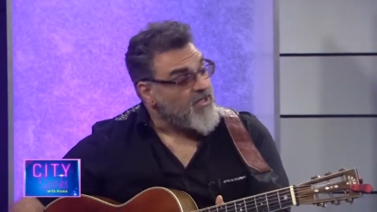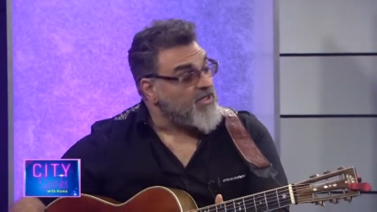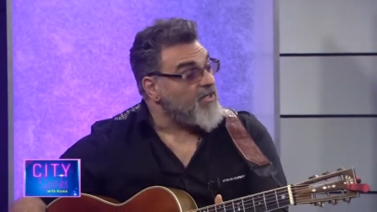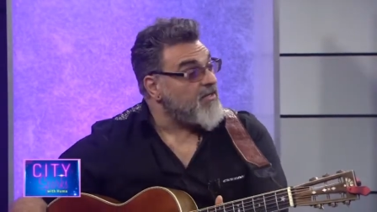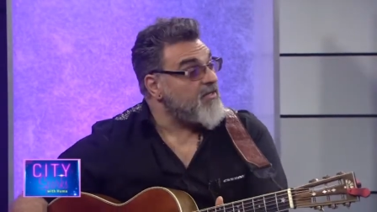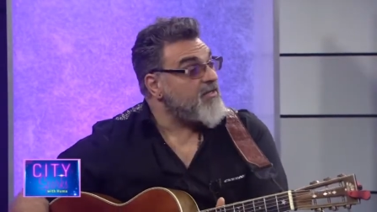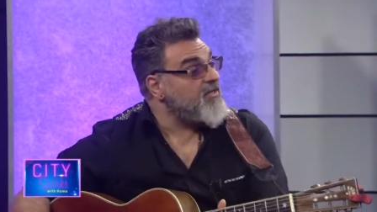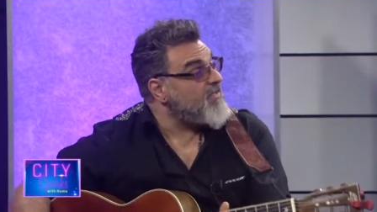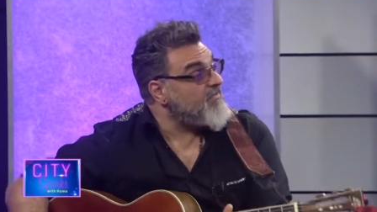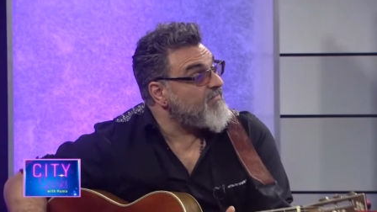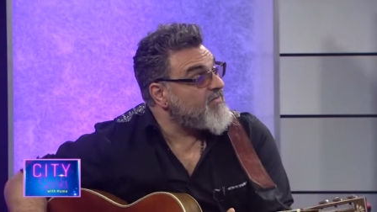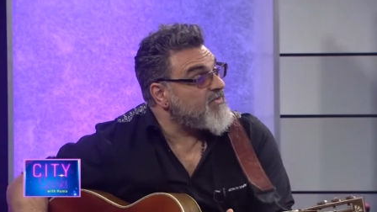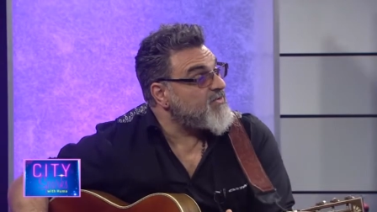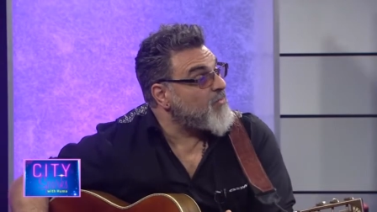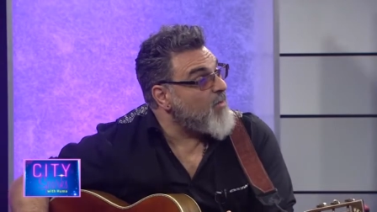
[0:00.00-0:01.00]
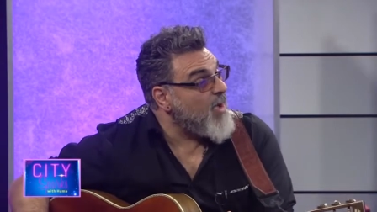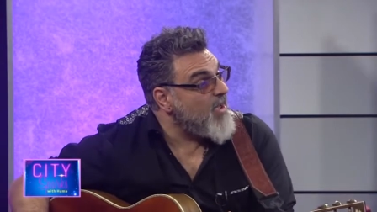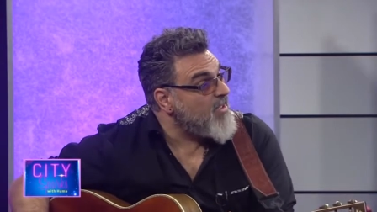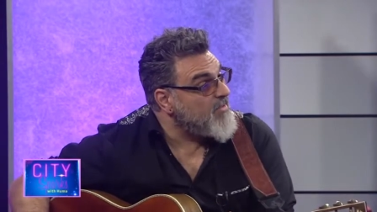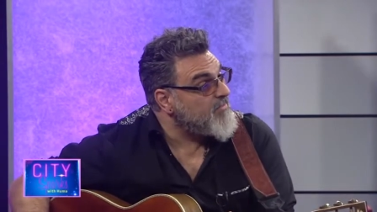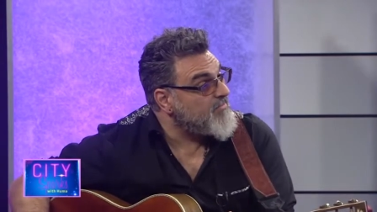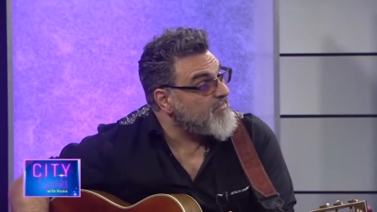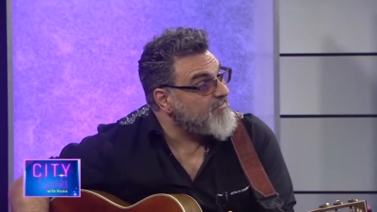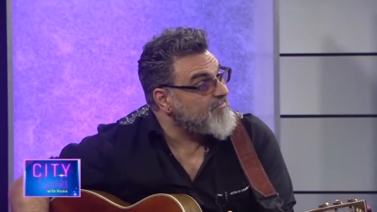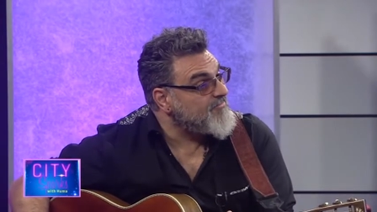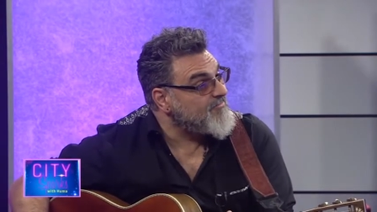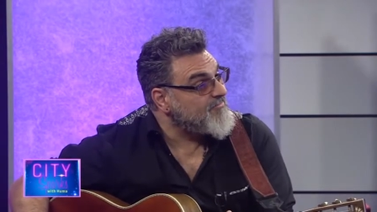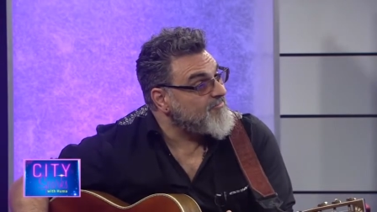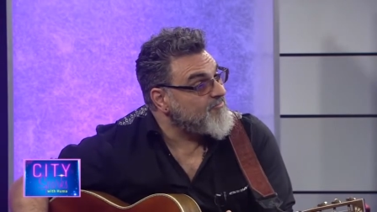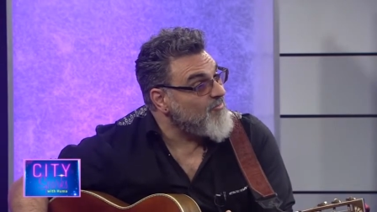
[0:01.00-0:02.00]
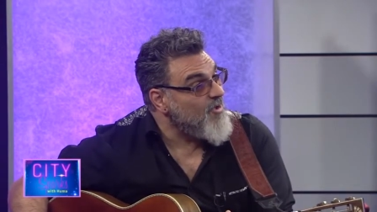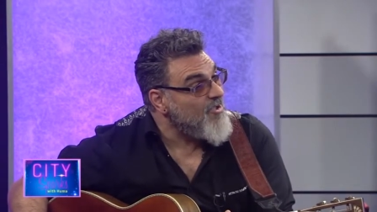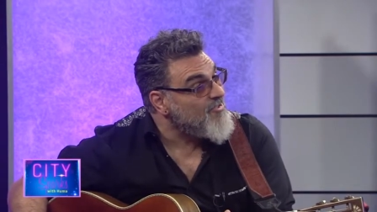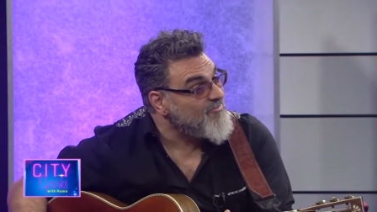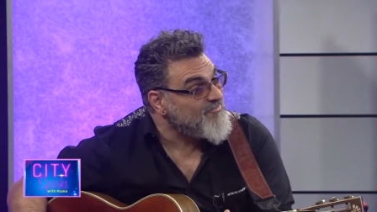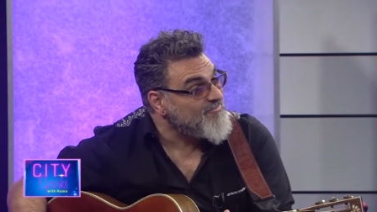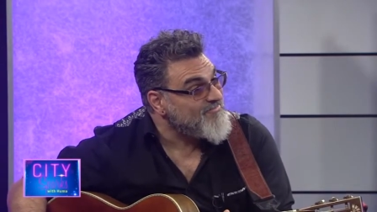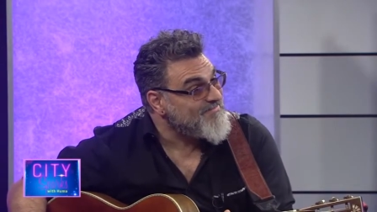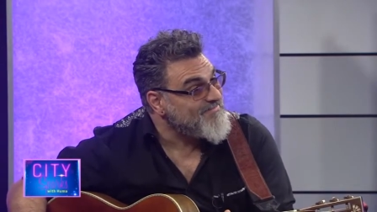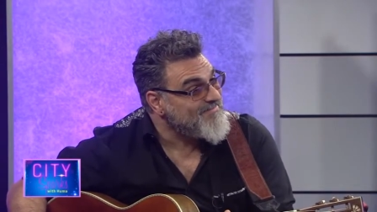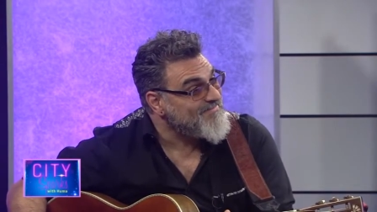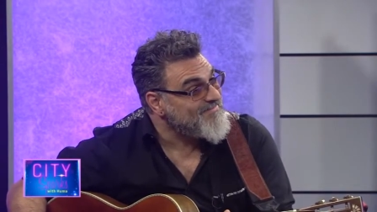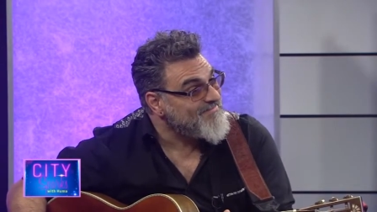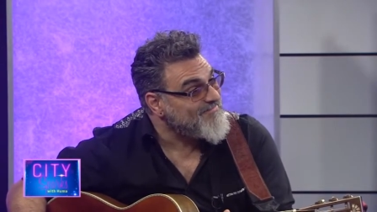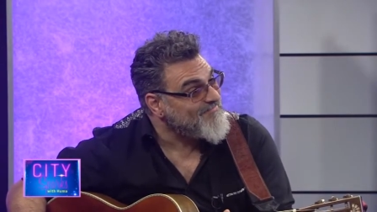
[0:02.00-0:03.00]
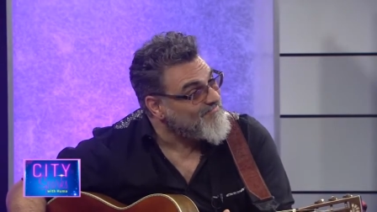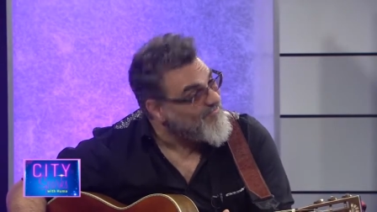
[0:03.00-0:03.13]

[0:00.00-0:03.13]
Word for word: can live as one, one,